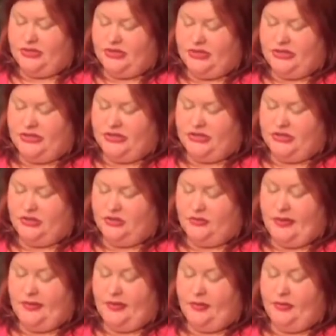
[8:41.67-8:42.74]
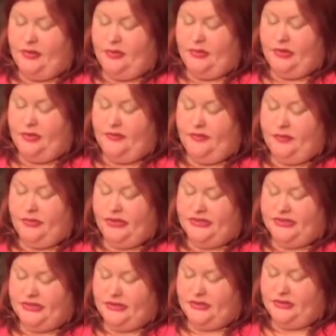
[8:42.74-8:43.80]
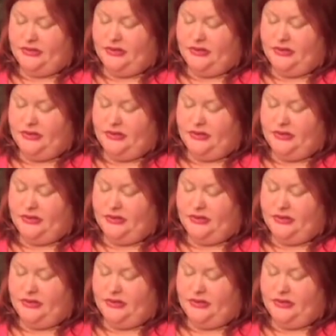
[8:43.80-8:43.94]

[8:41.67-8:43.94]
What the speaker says: that chased each other around the perimeter of the bracelet,